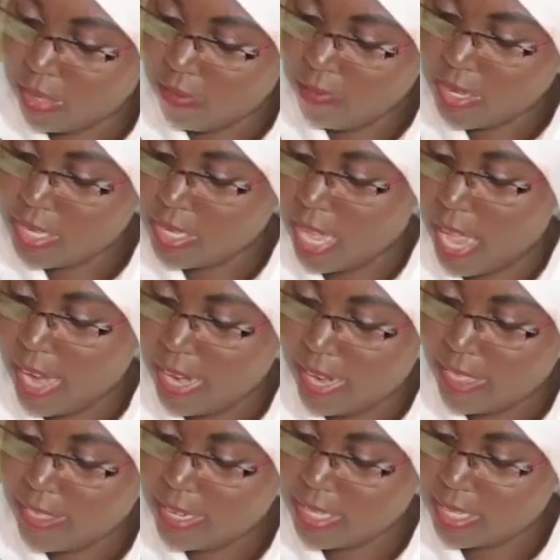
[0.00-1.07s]
give it
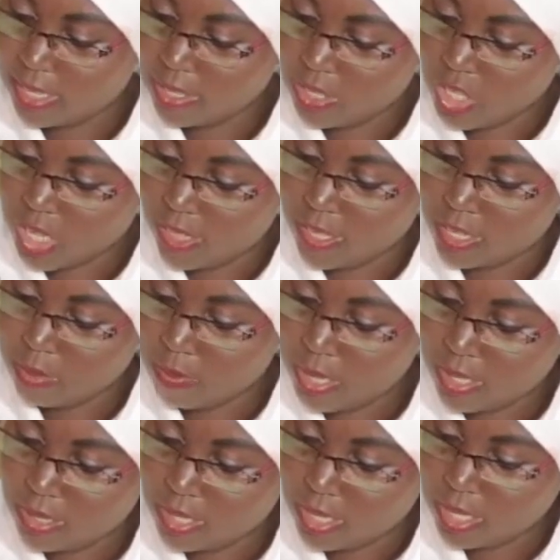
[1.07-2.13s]
another texture that
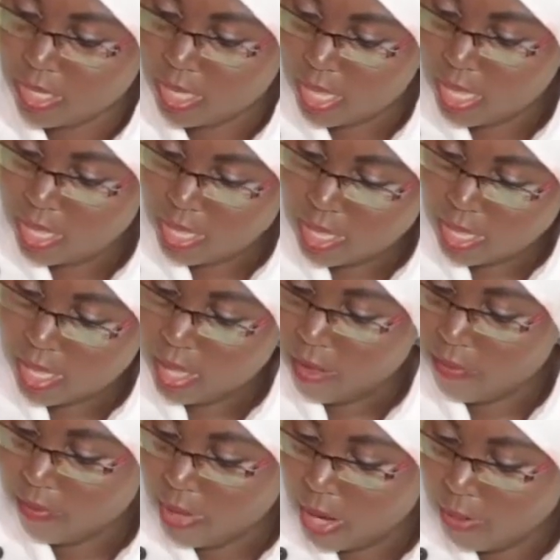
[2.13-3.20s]
makes it
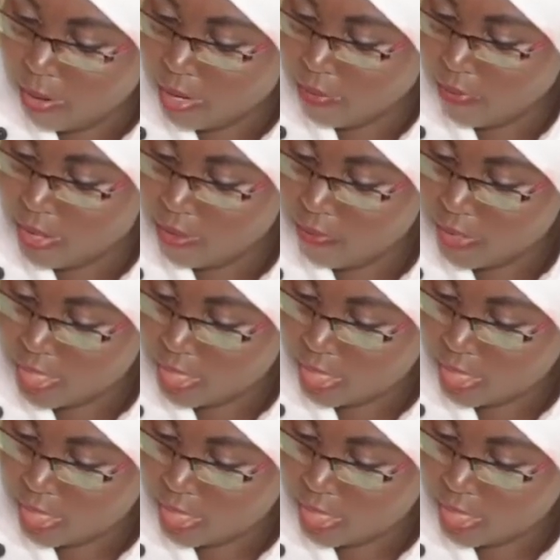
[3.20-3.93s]
a red velvet